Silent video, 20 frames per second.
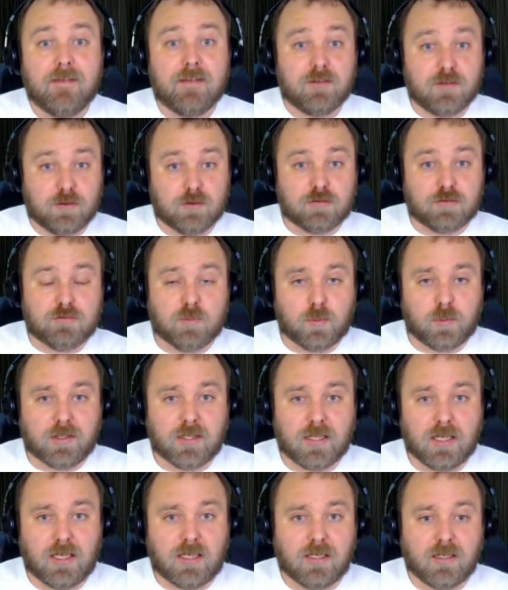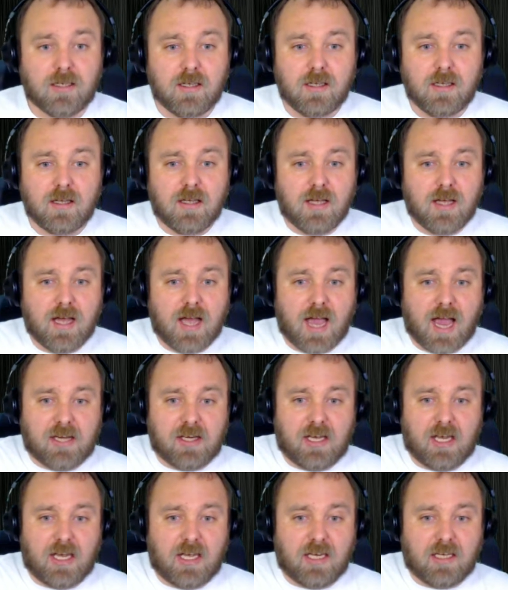You know, it's 4K.
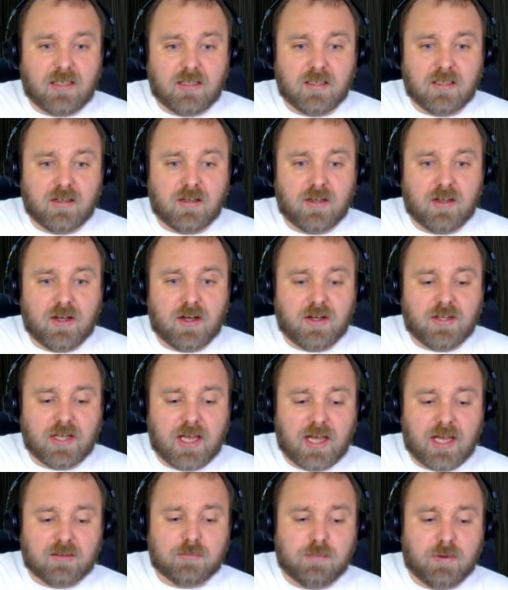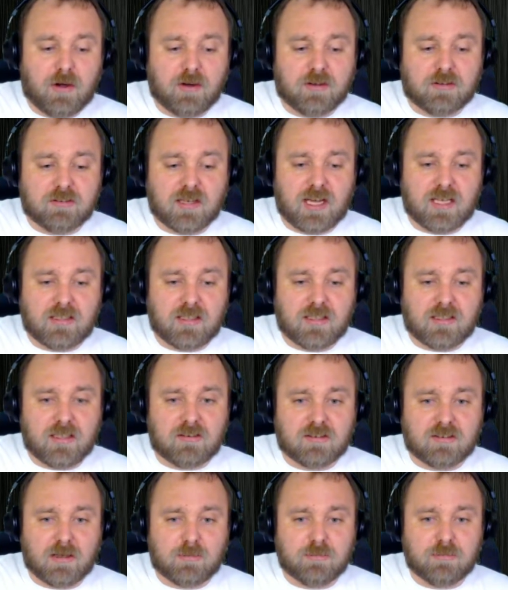And then on the Xbox side, they did
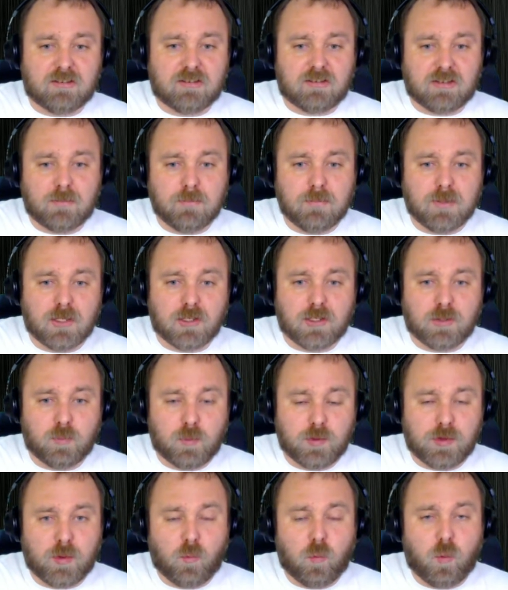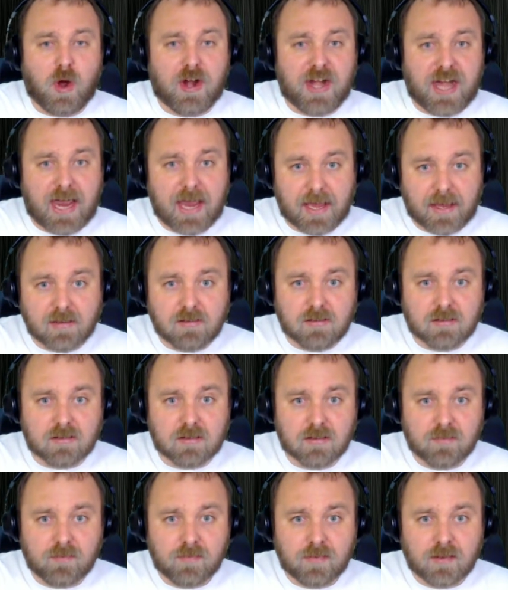something similar with the One
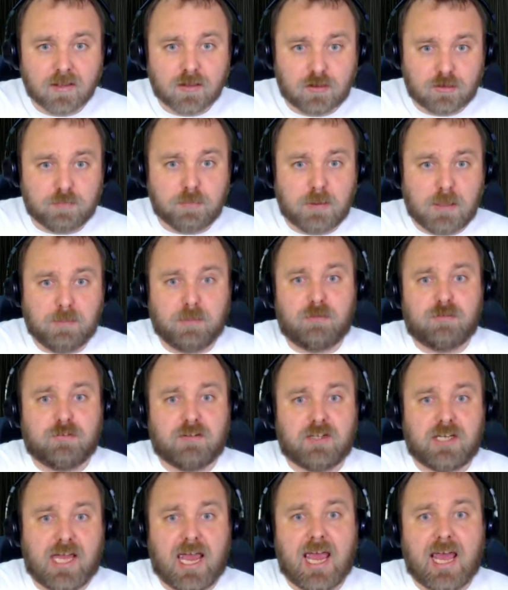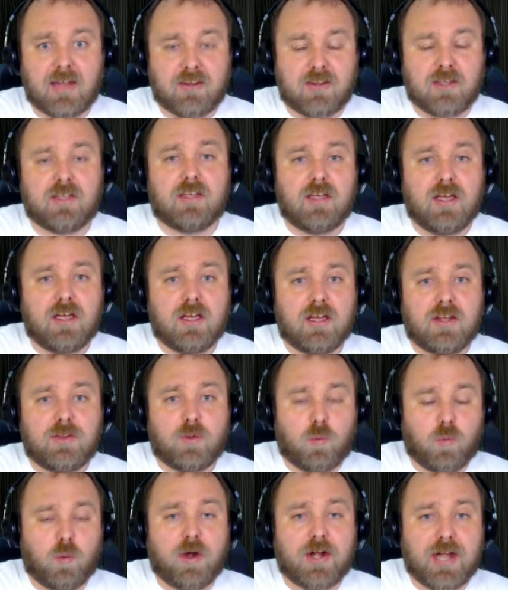S, because people forget that
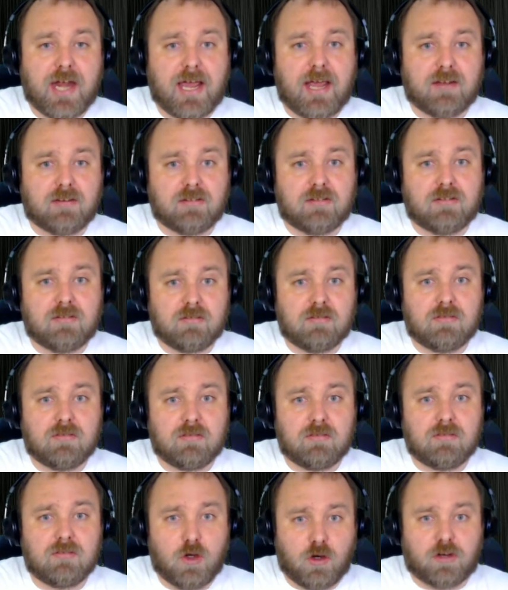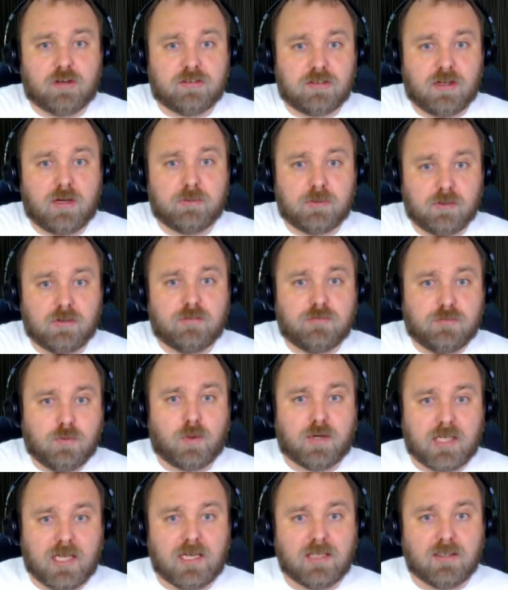the One S hooks up to a
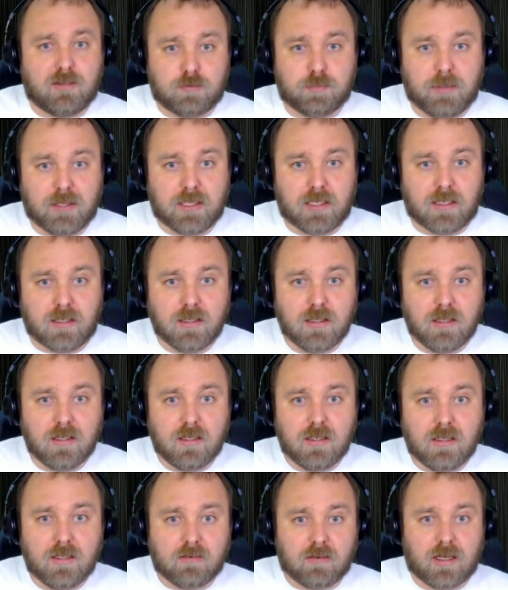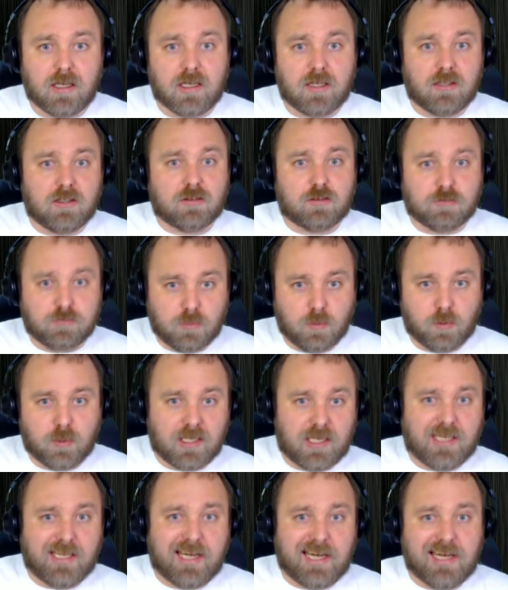4K display, right? It does
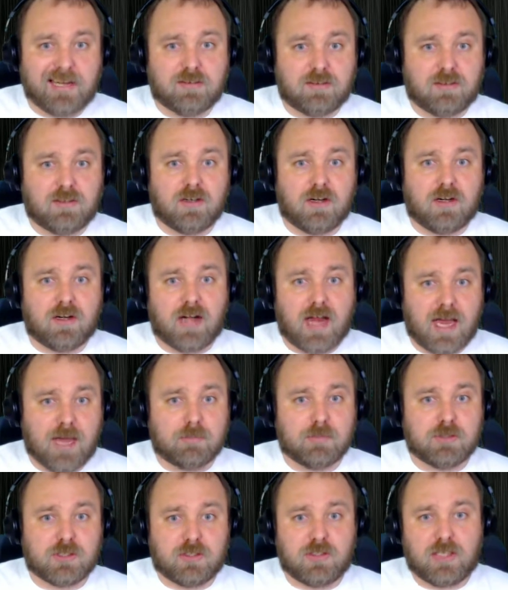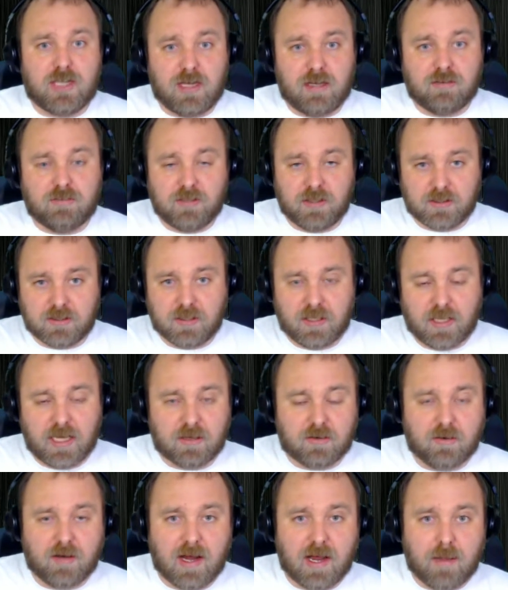4K HDR, Amazon, Netflix, all
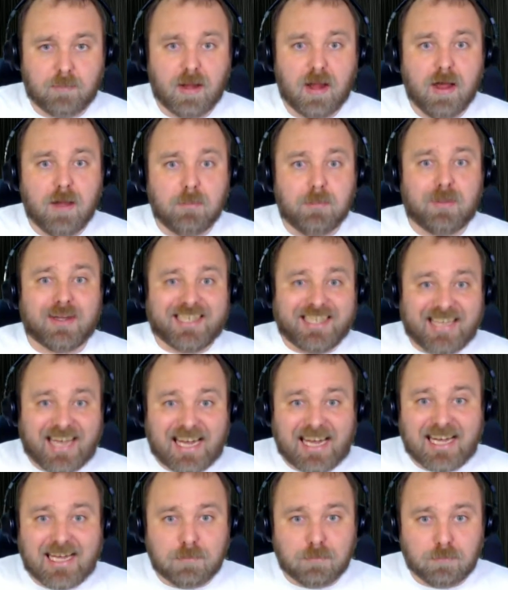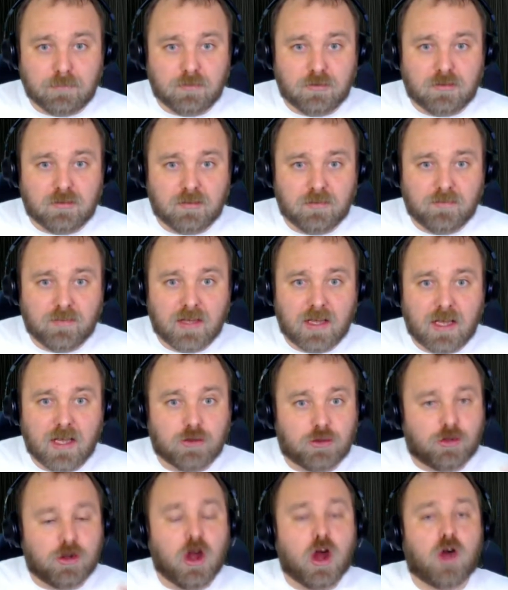that crap. But games,
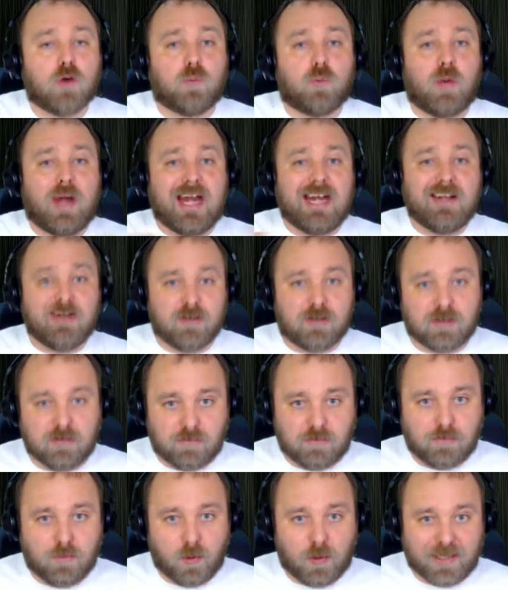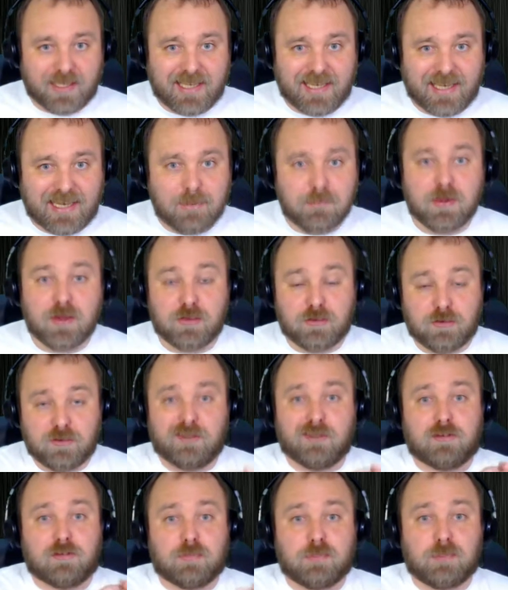they're not rendered at 4K, but they're
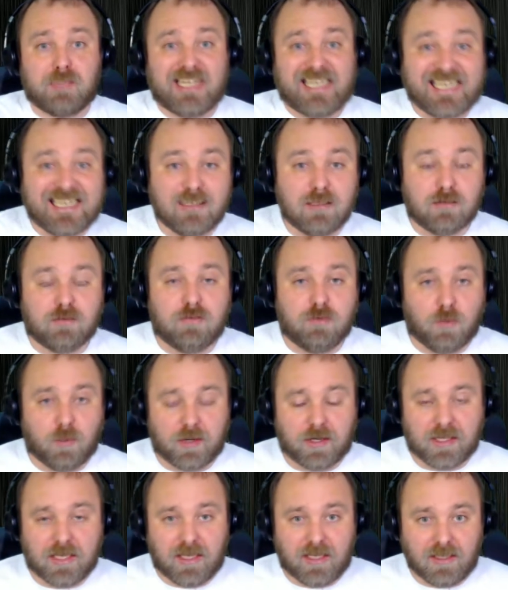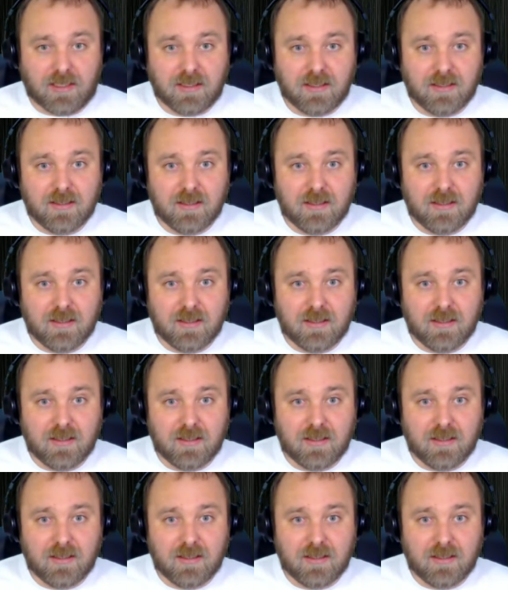displayed at 4K.